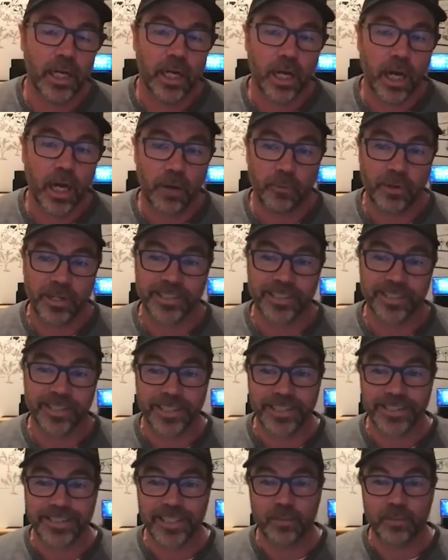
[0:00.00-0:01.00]
I
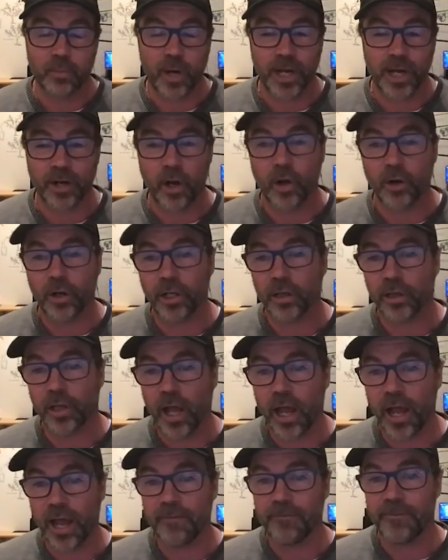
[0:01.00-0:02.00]
recently did one on a
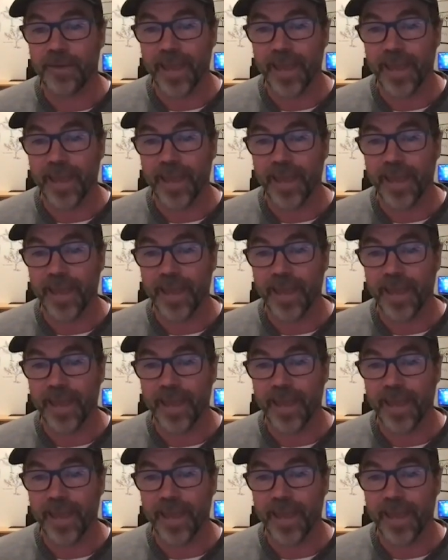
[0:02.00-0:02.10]
live